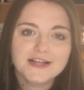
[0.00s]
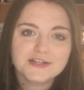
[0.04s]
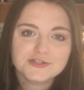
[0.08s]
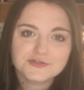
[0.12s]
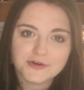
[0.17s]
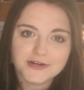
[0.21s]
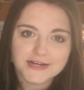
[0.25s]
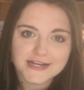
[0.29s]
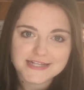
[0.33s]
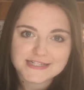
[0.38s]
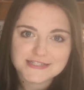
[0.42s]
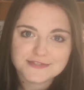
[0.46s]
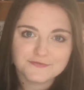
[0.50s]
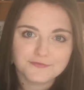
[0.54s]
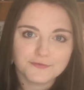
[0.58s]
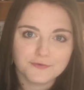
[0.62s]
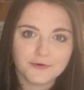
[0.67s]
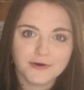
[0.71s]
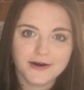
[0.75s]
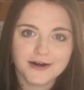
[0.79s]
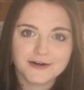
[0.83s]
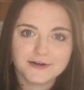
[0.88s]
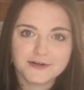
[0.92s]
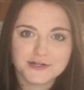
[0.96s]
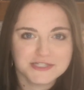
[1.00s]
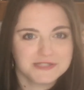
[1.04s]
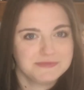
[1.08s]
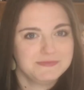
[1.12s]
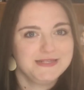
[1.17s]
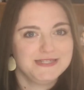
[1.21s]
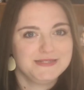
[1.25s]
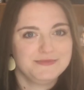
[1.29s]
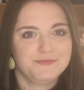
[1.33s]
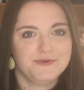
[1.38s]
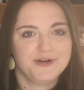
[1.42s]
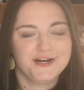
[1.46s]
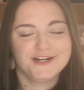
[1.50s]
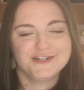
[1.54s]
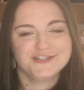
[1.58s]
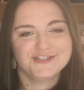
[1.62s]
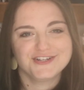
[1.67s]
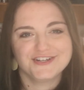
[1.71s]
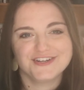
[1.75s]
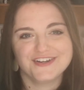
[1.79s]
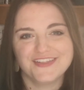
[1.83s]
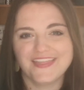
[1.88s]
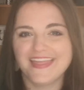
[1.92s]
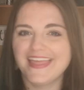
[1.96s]
join us for Christmas prayer
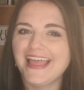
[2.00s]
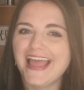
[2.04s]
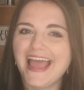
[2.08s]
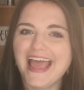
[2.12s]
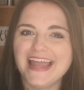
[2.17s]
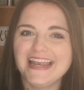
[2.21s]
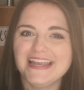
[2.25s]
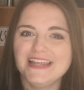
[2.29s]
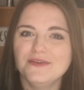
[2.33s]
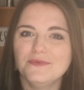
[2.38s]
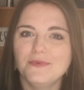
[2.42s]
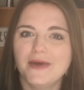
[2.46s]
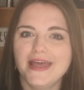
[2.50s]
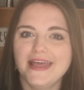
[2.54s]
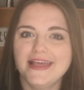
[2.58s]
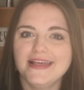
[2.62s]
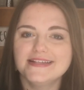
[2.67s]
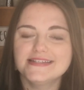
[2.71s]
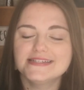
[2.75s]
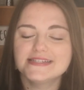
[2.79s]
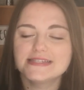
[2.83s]
journaling anyways,